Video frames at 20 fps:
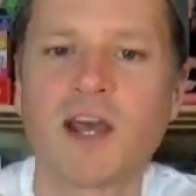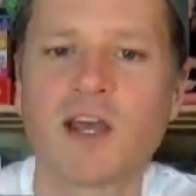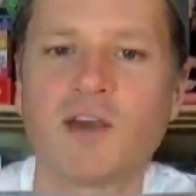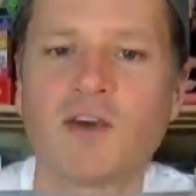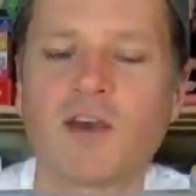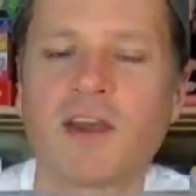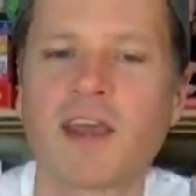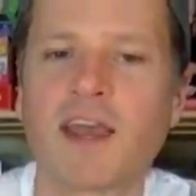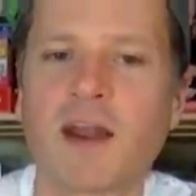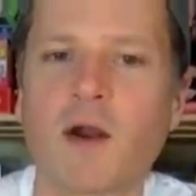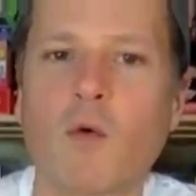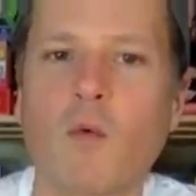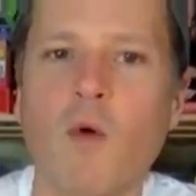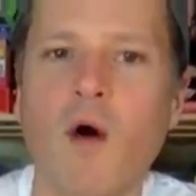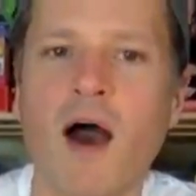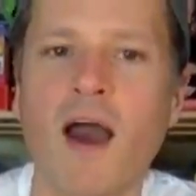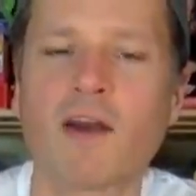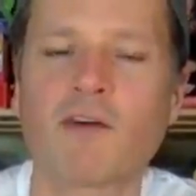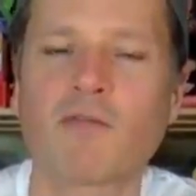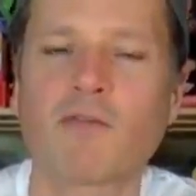You can get a
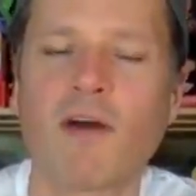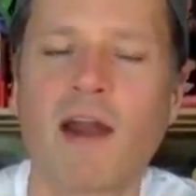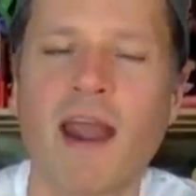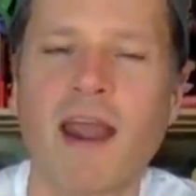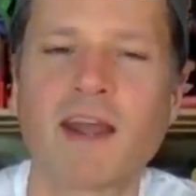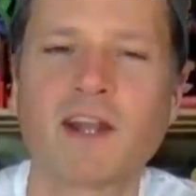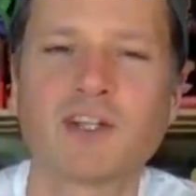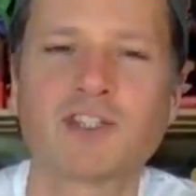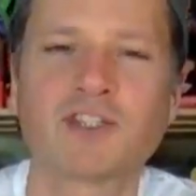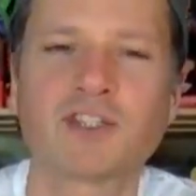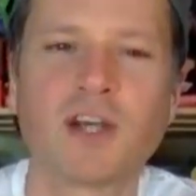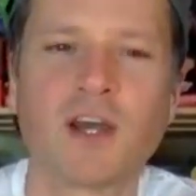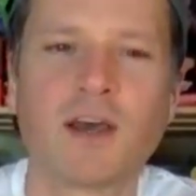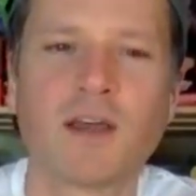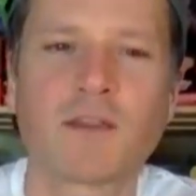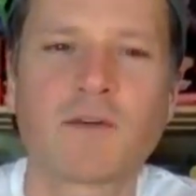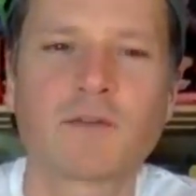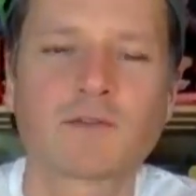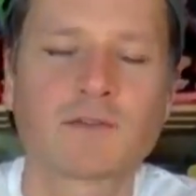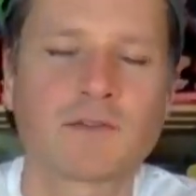wider range.
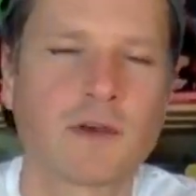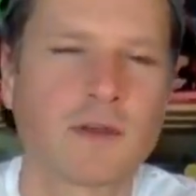There's,